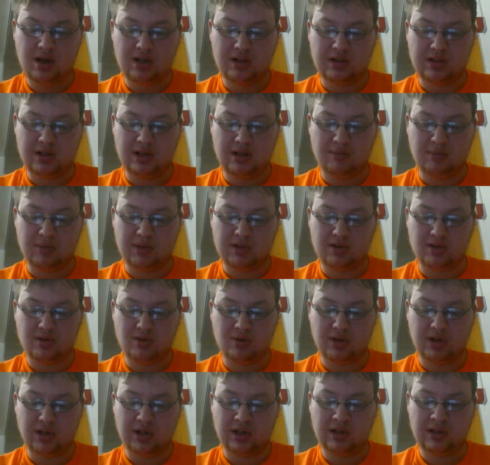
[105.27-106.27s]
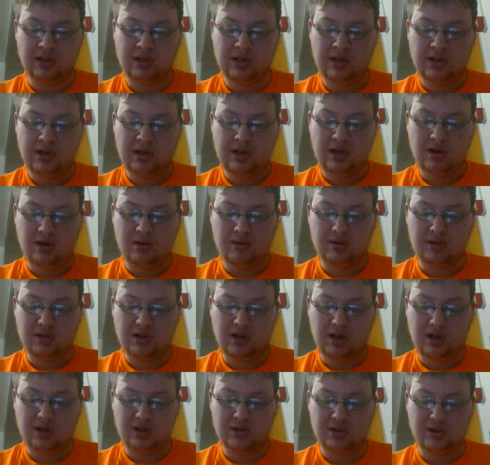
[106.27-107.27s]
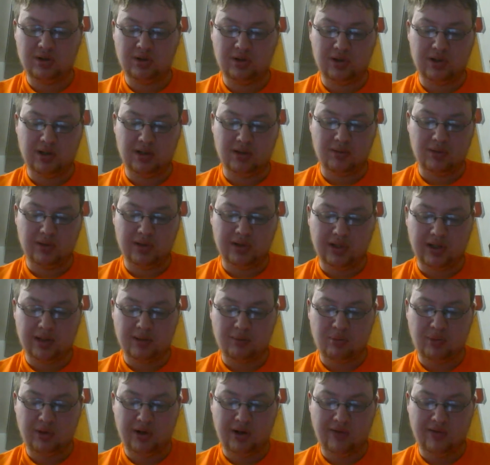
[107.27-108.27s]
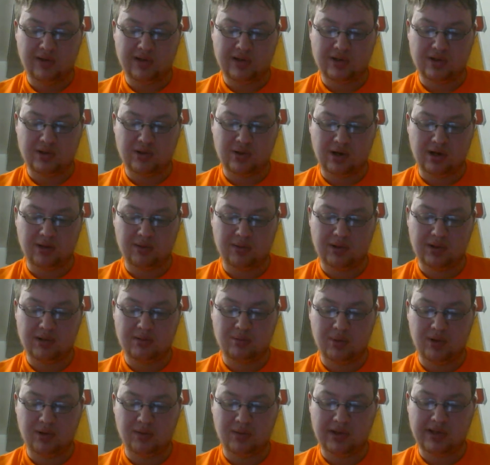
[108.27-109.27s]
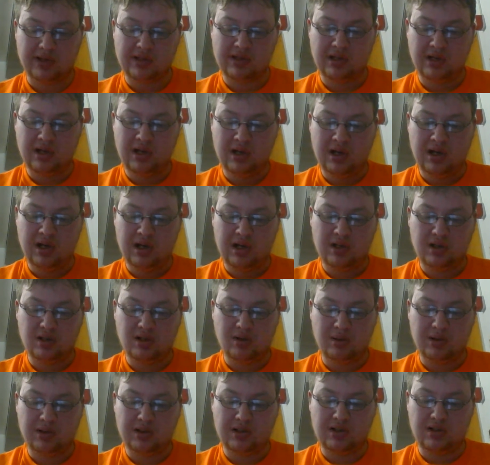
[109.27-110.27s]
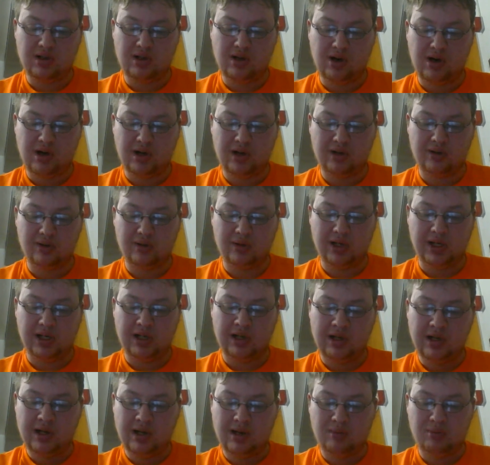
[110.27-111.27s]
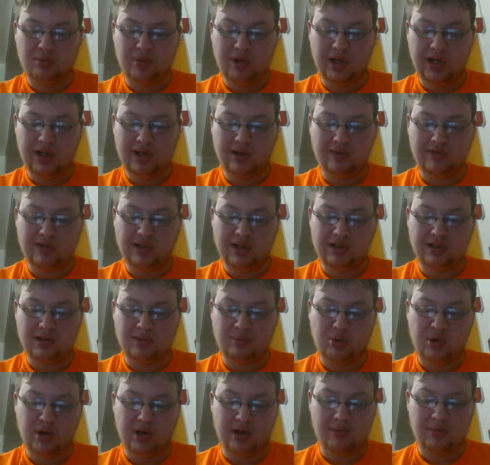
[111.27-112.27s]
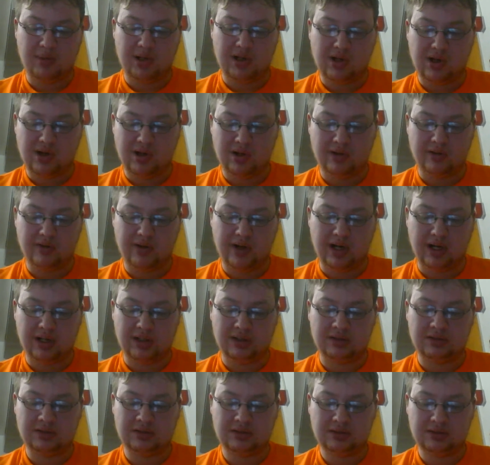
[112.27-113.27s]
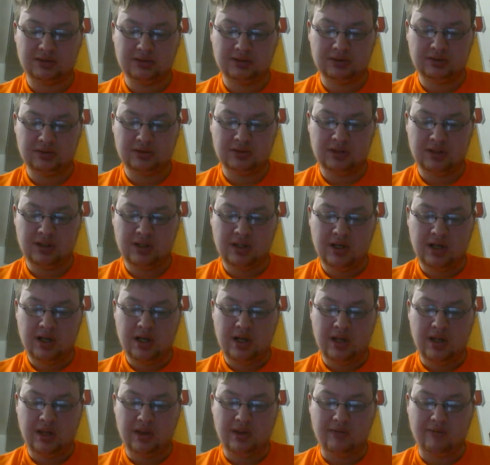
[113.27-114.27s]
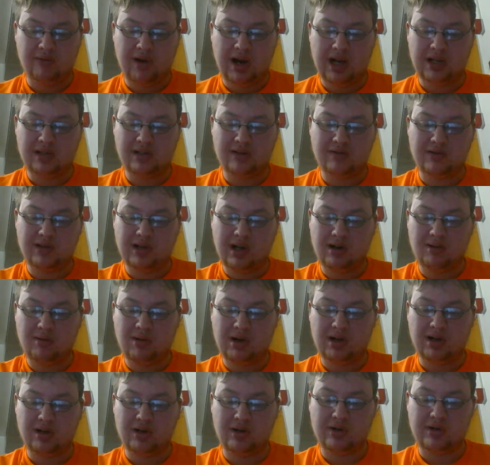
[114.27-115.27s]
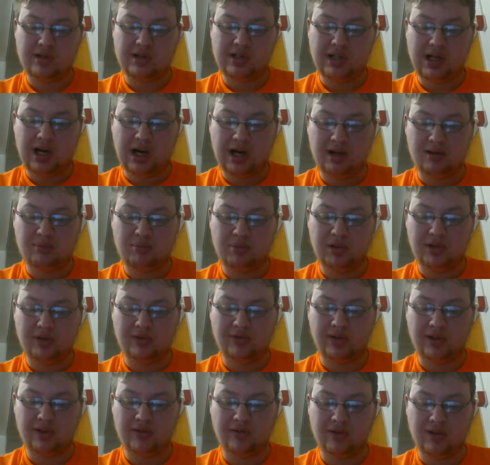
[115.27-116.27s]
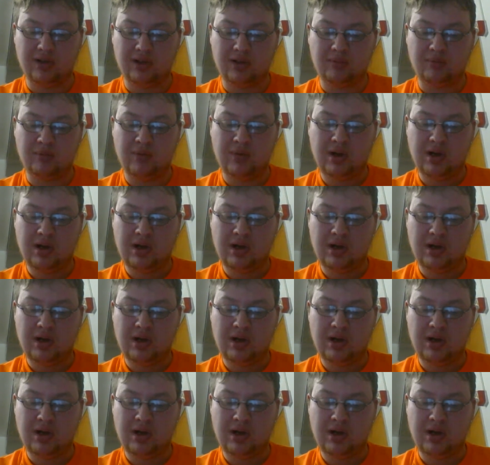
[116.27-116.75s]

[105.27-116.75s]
cinema score, which was also lower than the previous Star Wars movies, so it's garnering plenty of disappointment all around. The Rise of Skywalker is not a perfect film,